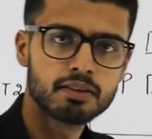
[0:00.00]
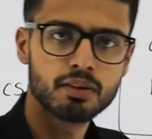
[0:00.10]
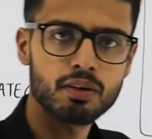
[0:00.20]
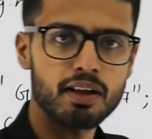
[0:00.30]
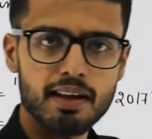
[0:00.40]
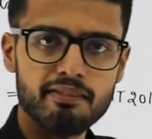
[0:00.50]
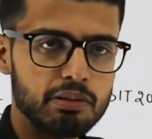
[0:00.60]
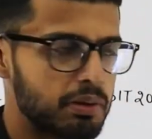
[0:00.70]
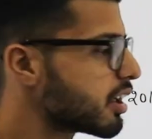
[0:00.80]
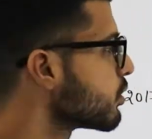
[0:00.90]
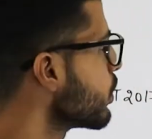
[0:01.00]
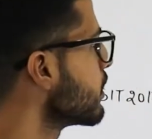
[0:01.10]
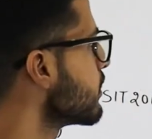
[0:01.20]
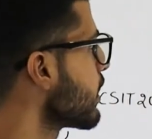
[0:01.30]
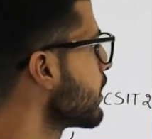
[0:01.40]
Okay, 11 minus
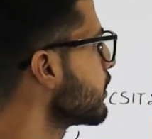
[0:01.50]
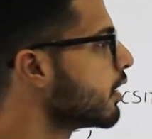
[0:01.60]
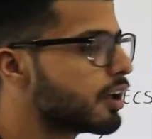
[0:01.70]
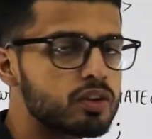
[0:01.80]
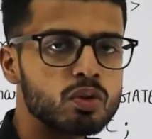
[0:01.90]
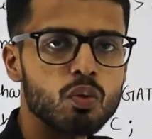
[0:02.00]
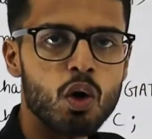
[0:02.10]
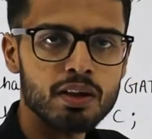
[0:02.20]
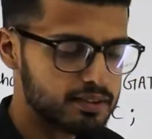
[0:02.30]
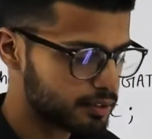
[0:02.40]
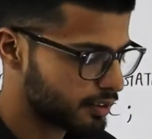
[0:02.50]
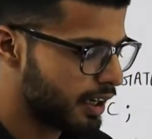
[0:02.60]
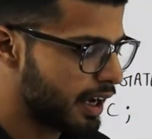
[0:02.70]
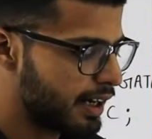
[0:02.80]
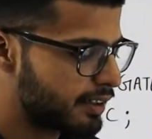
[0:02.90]
1 is 10. So what is
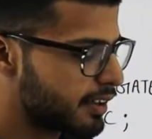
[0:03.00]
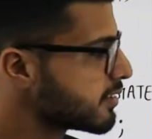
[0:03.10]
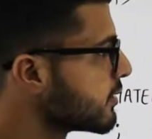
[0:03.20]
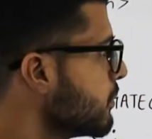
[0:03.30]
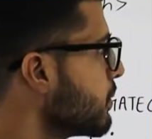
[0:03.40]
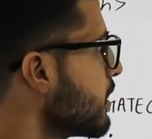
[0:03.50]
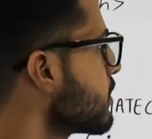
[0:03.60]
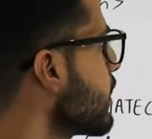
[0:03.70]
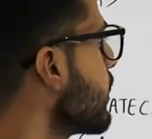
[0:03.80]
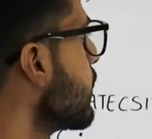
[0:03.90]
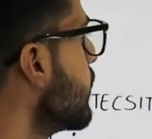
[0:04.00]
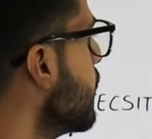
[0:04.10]
address C plus 10?